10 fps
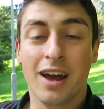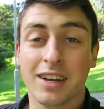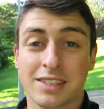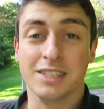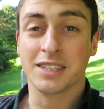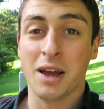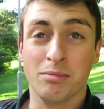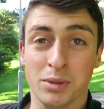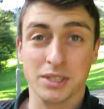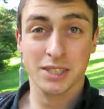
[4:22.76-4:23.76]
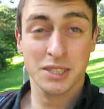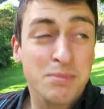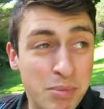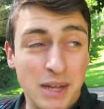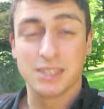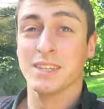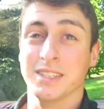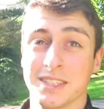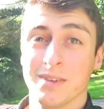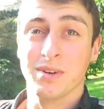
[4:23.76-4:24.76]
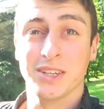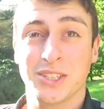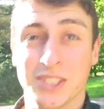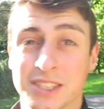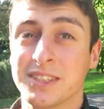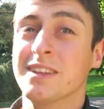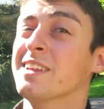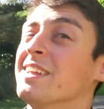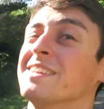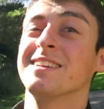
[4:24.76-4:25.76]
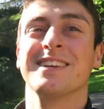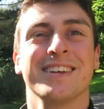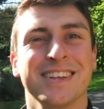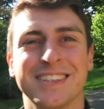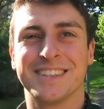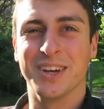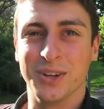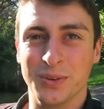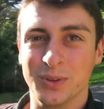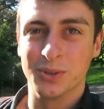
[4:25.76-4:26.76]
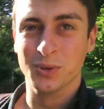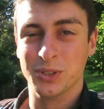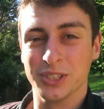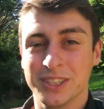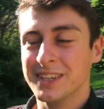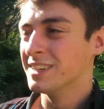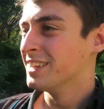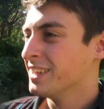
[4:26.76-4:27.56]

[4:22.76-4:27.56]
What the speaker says: Exeter's campus, especially in summer, is just so gorgeous.